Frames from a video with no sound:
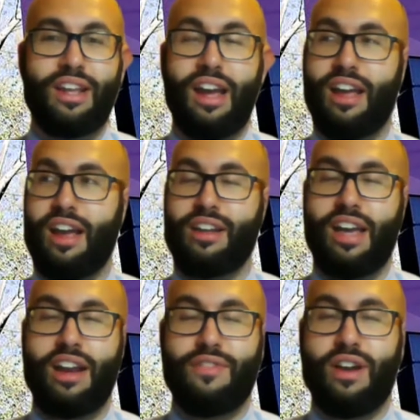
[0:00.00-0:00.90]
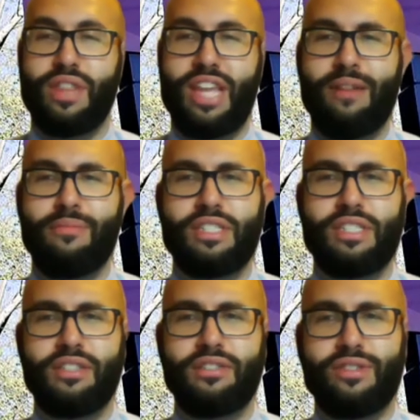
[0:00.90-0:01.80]
I, I, got involved with Amnesty
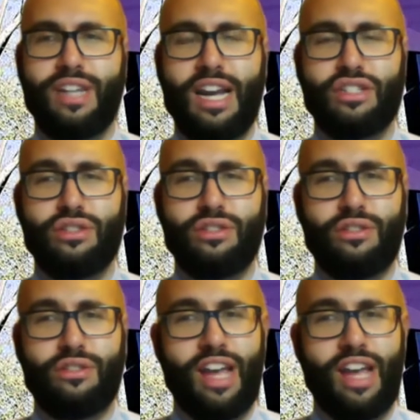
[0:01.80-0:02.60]
International,